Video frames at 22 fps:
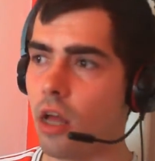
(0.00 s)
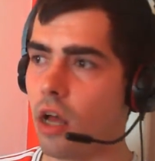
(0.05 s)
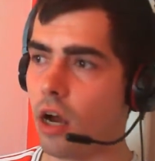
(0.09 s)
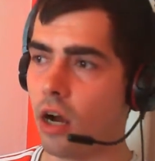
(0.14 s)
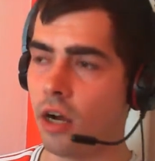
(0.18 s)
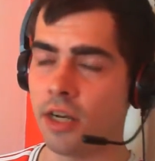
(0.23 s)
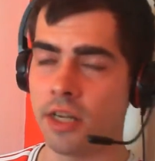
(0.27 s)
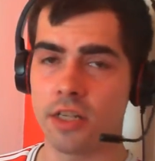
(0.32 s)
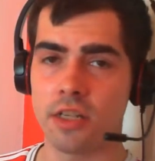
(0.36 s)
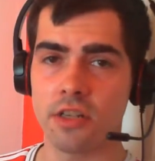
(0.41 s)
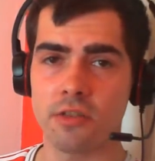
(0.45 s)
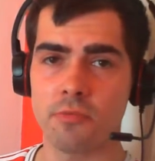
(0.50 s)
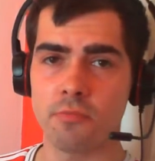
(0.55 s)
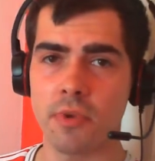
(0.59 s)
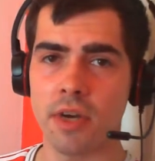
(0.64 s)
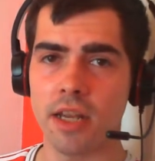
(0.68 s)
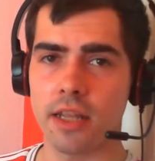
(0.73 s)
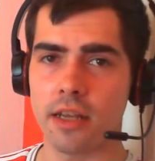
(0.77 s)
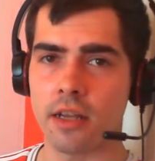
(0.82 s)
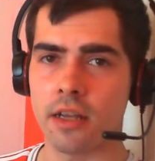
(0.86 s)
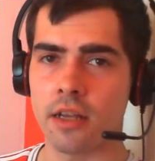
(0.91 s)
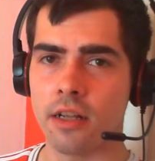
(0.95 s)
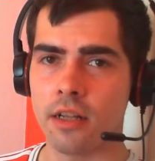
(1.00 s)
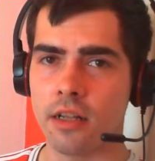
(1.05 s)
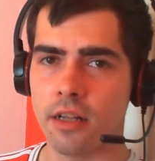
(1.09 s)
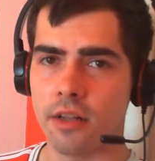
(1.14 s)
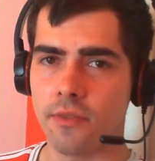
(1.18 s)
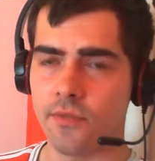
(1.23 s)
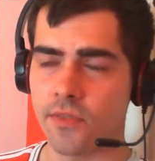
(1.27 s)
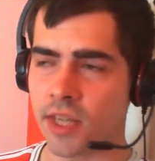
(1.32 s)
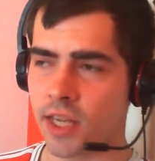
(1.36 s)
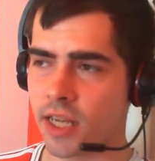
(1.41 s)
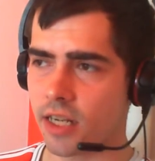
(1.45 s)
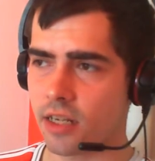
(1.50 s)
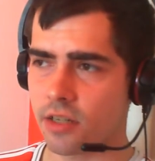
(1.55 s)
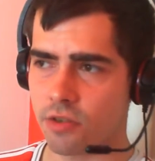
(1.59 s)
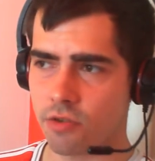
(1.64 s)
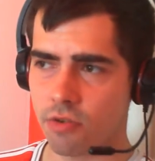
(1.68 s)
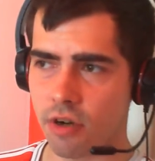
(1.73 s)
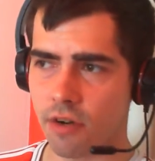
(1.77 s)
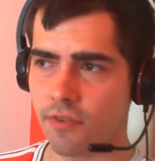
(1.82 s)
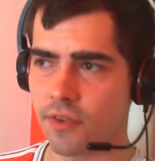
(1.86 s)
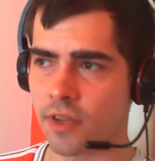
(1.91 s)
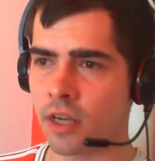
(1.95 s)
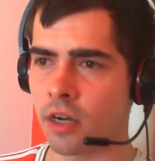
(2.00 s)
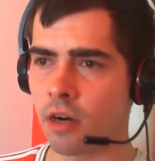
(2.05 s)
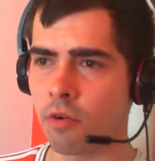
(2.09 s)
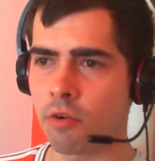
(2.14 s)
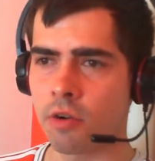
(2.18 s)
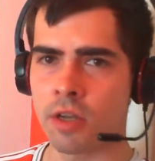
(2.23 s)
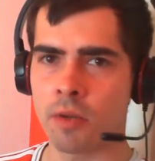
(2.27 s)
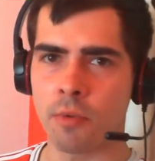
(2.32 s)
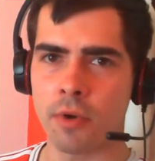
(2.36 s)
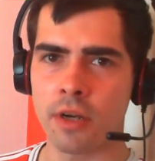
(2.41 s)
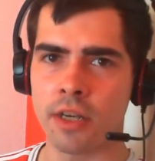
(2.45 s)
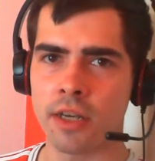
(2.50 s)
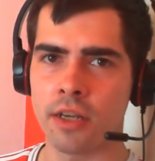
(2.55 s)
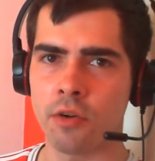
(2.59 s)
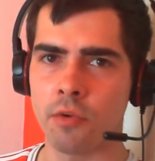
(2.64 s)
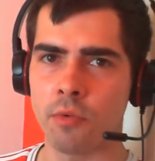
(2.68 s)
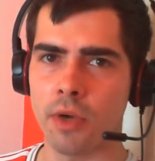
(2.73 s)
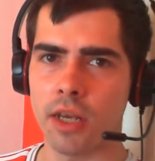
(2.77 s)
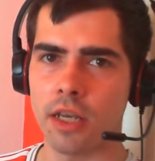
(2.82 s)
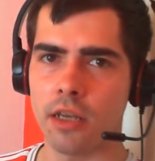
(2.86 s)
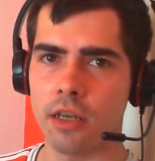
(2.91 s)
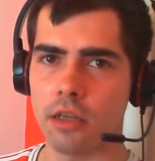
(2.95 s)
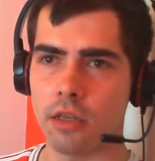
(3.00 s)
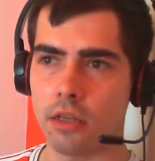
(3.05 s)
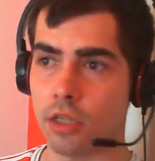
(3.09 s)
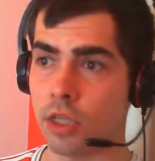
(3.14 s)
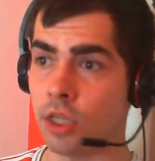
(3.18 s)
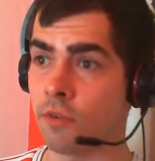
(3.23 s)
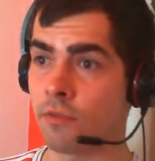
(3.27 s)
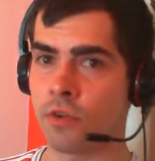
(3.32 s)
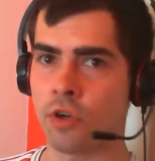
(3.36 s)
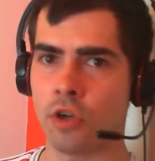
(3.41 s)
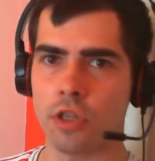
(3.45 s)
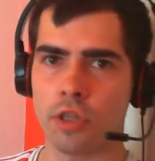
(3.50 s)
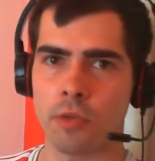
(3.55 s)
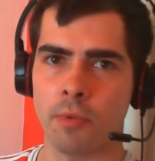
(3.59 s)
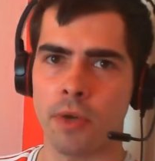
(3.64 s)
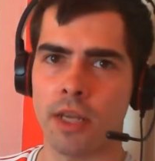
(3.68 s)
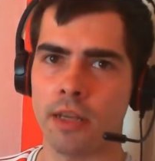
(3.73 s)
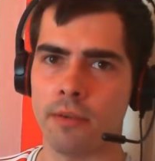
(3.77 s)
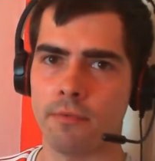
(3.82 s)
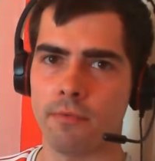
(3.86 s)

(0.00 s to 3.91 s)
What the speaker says: And it doesn't matter. You get a scruffy goal and a 1-0 win, you've got the win.